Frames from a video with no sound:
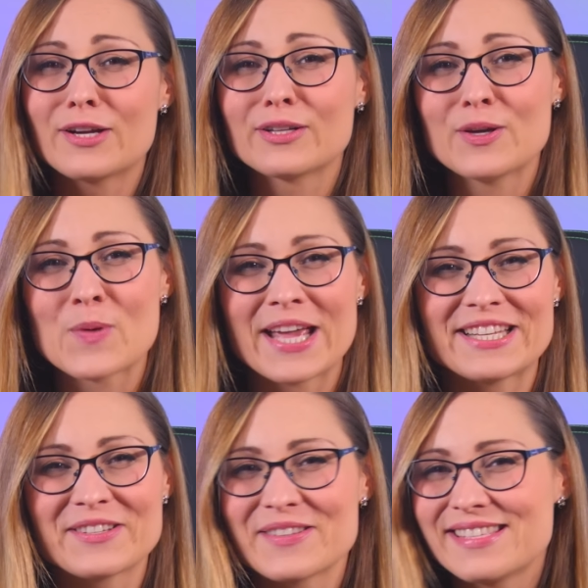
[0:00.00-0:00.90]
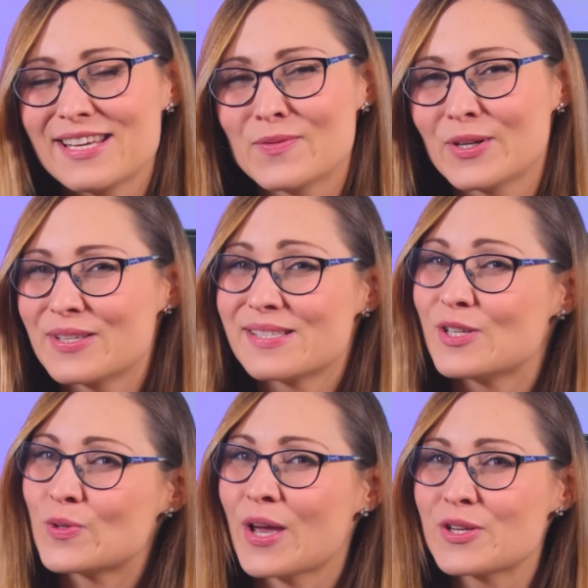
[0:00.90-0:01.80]
eagerly waiting to see what the
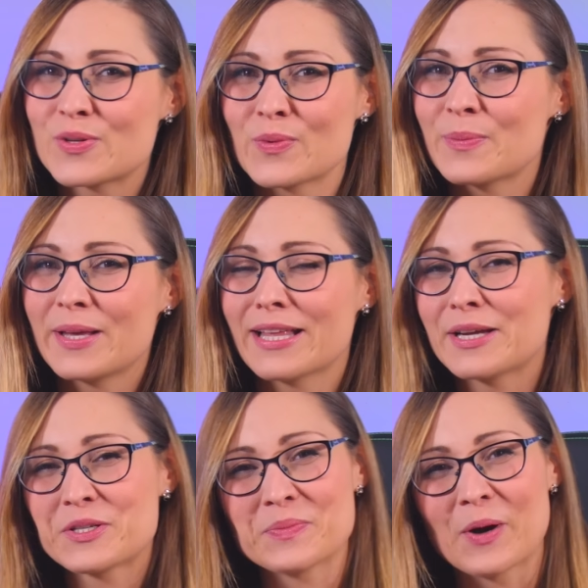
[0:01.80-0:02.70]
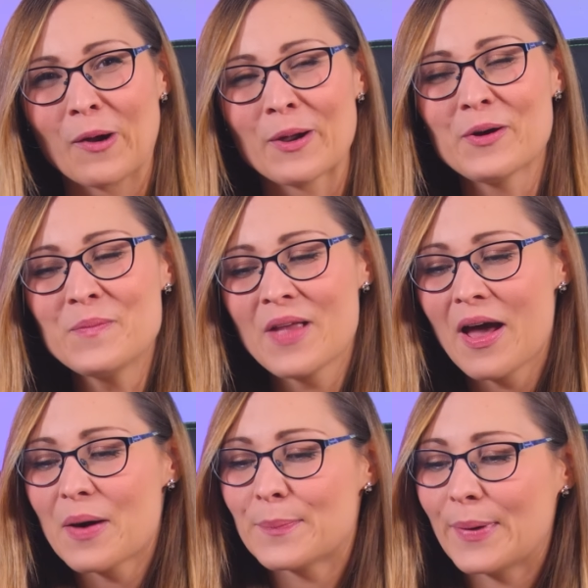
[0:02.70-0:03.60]
situation will be like tomorrow,
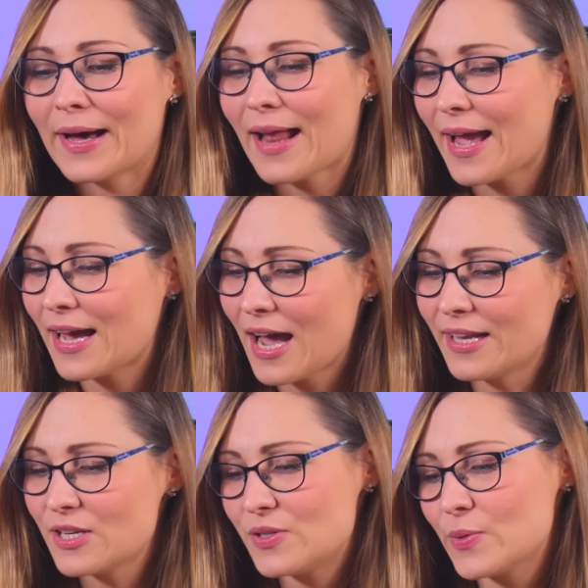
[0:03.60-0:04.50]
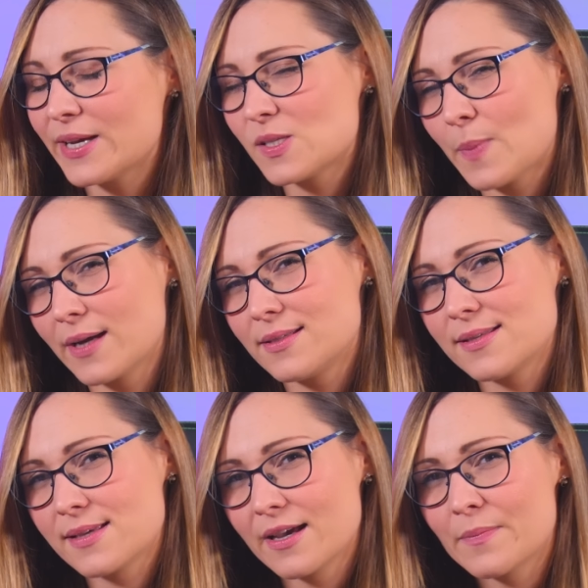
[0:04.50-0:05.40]
but I kind of do expect
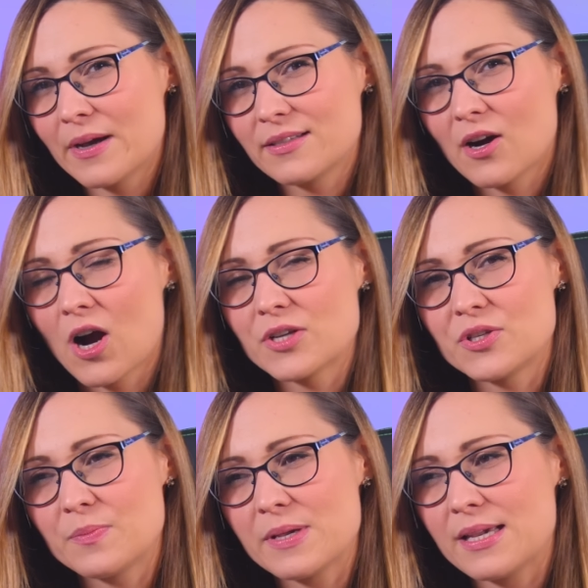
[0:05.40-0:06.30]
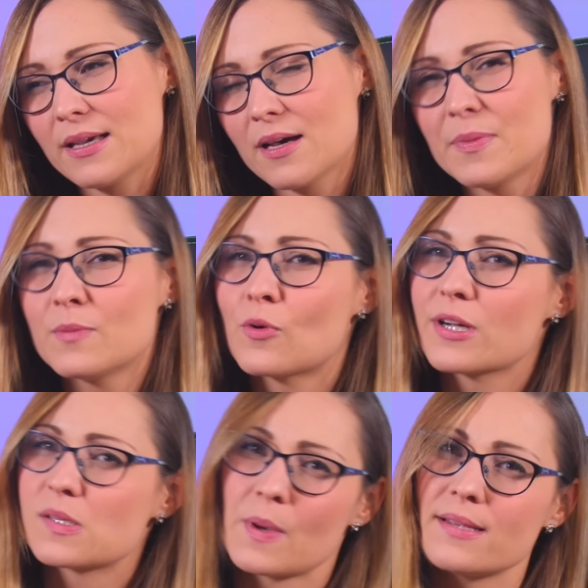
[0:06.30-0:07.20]
this Gigabyte card to be a bit more
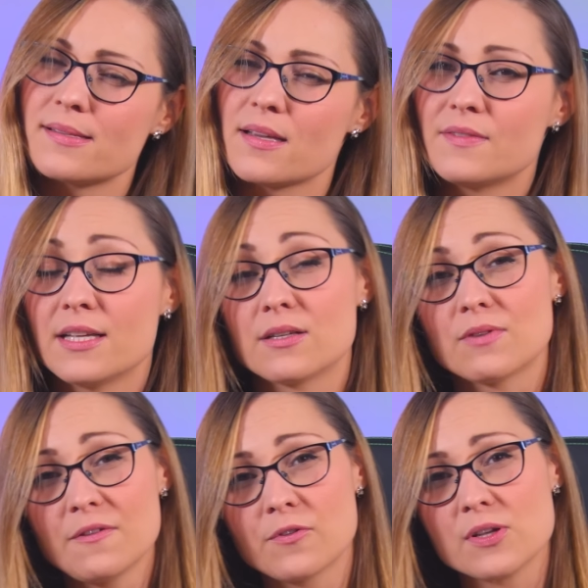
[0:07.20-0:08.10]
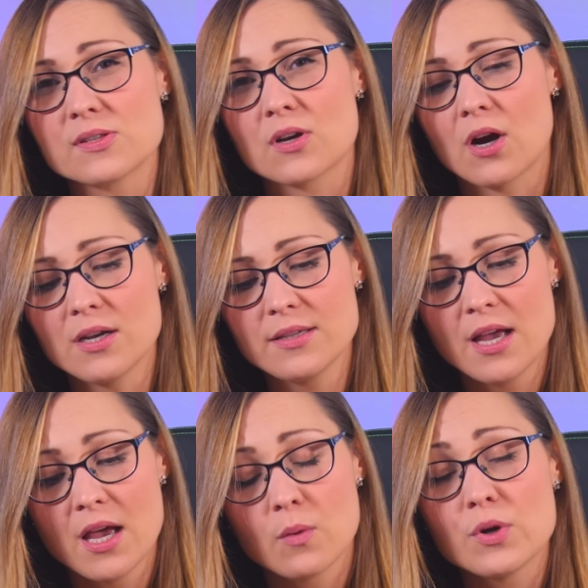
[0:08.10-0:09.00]
expensive than the reference card,
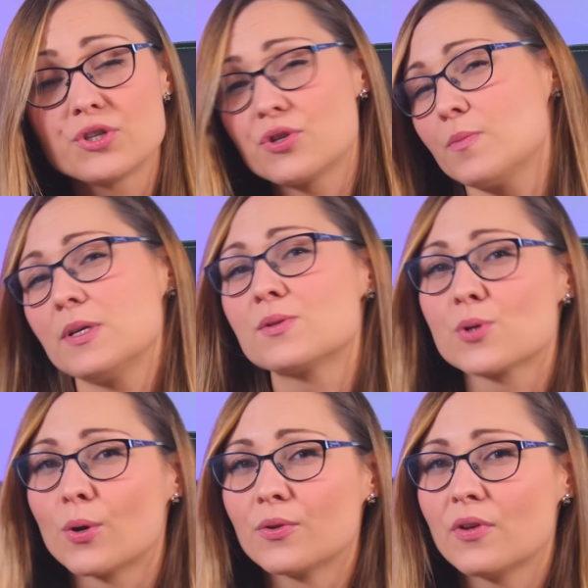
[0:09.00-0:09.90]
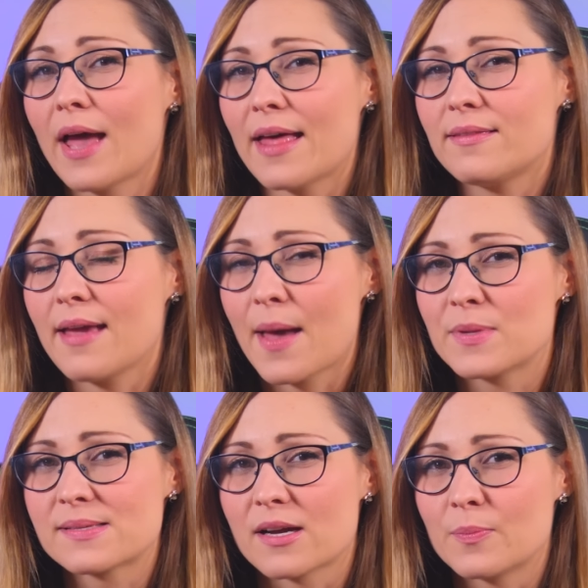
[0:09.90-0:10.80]
which should be sold at the
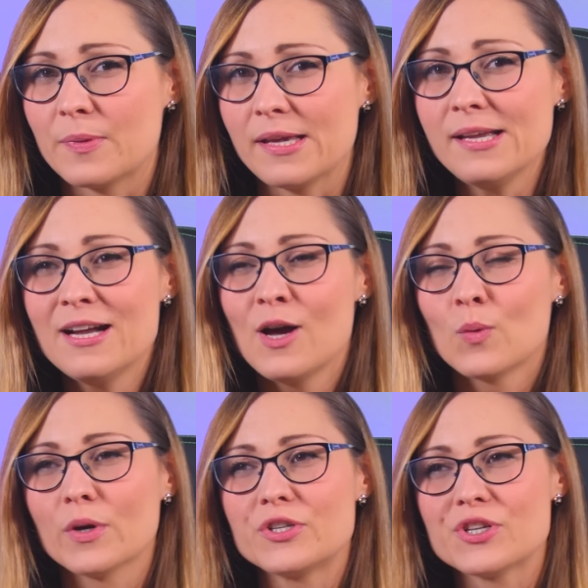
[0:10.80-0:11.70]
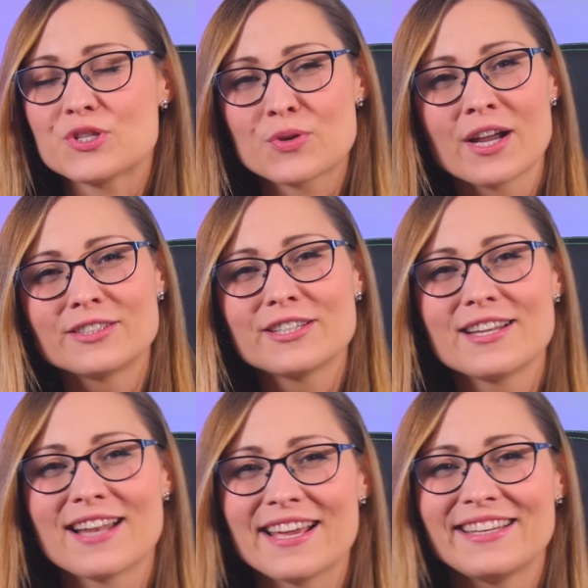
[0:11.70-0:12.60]
M S R P, which is three hundred
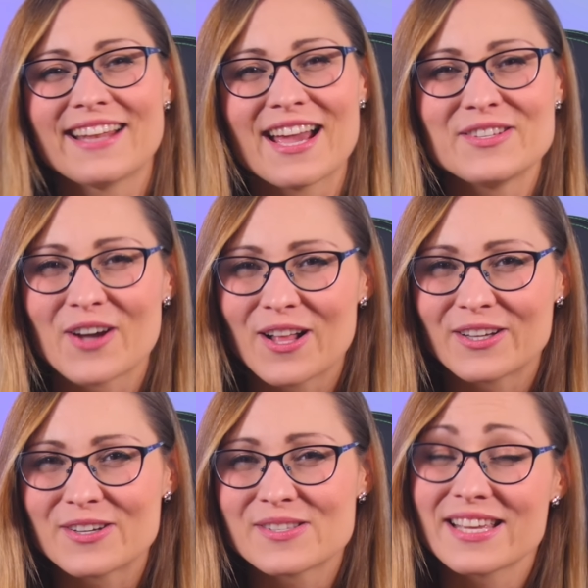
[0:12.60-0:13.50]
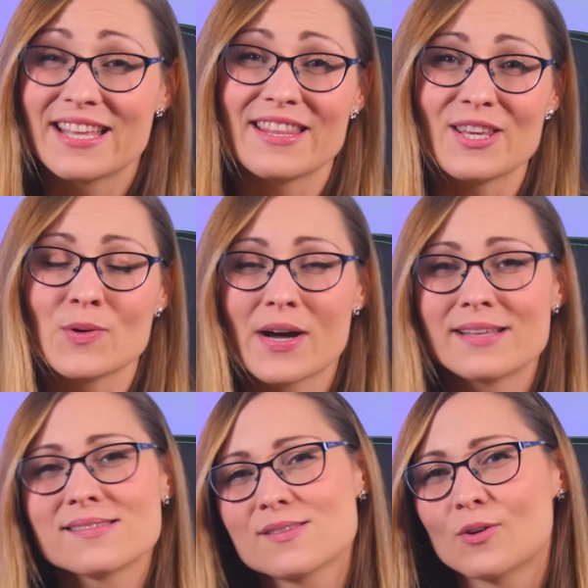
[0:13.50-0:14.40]
ninety-nine dollars in the U
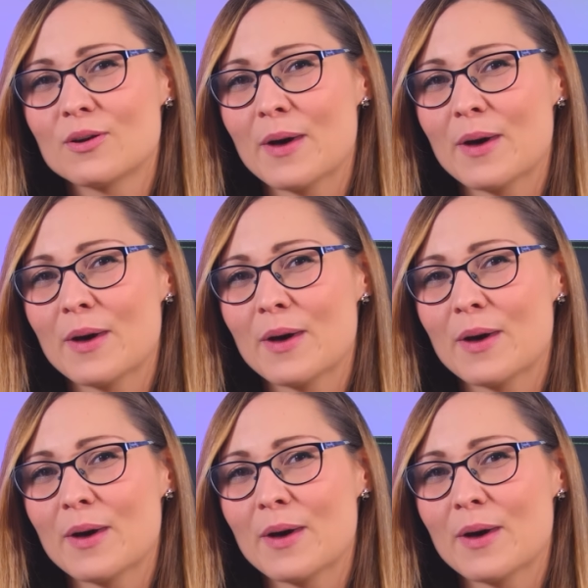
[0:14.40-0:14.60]
S or